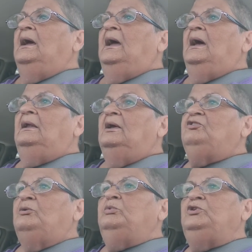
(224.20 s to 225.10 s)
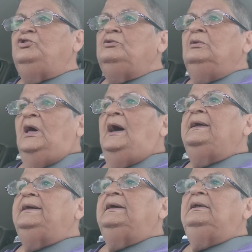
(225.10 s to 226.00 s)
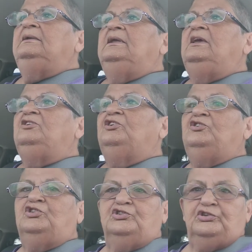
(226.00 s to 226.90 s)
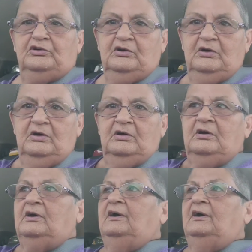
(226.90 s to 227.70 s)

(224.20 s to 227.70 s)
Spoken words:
And I said, would you like it? And he said, sure.